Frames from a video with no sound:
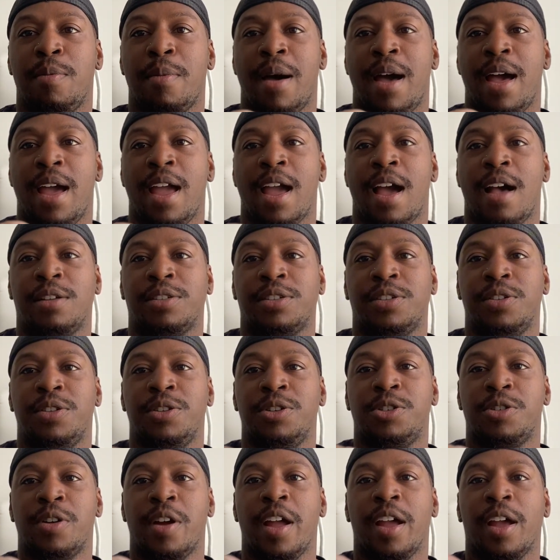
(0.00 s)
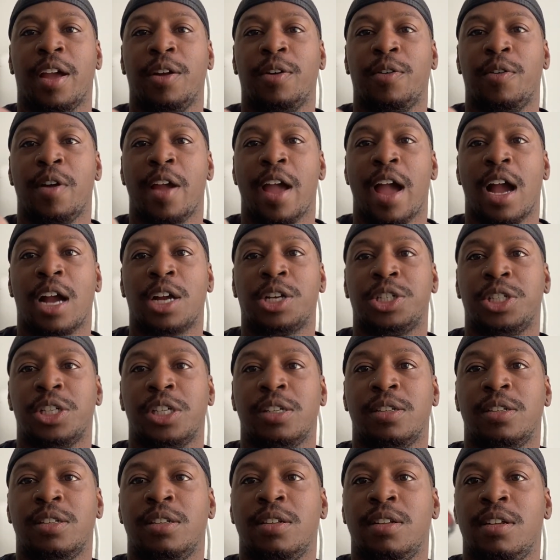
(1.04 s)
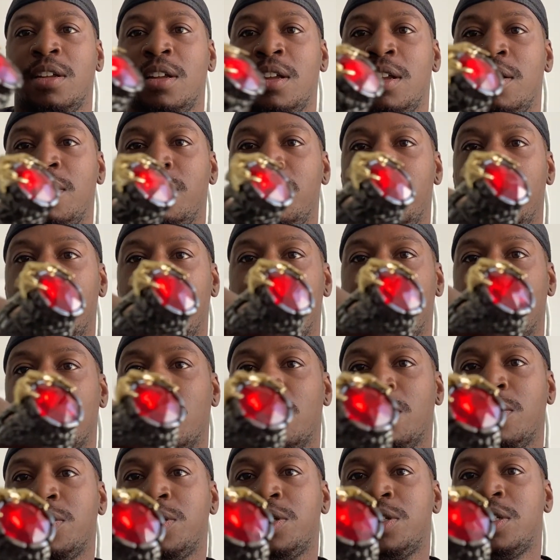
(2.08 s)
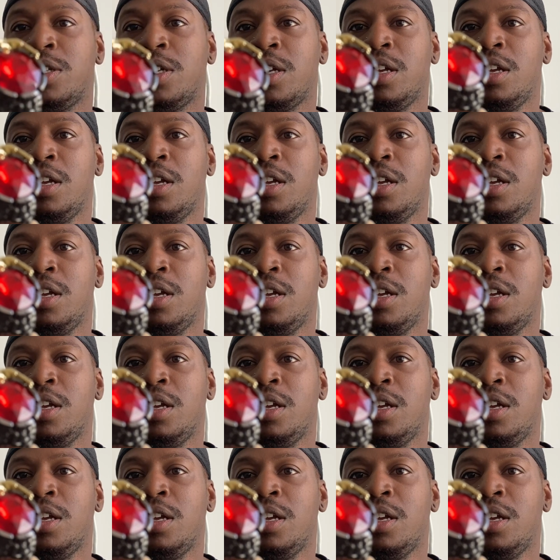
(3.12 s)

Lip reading: my House of the Dragon reaction videos